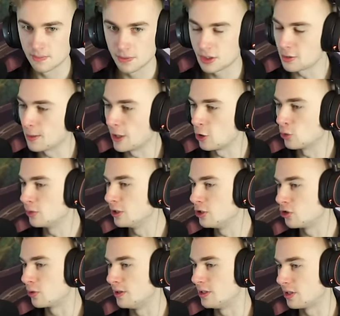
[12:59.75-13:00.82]
This is my only
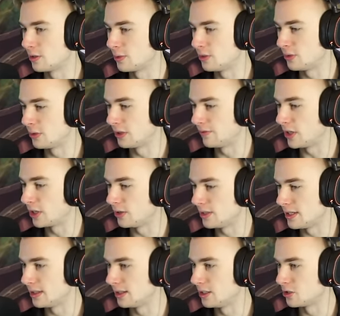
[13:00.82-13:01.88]
choice, otherwise we don't have
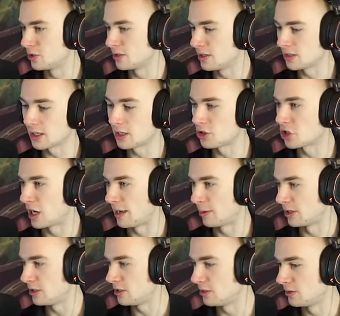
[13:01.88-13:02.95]
guaranteed allegiance. It's got a chime
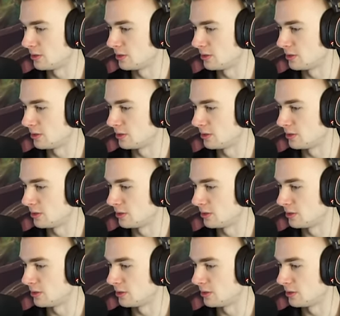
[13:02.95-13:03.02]
on it too,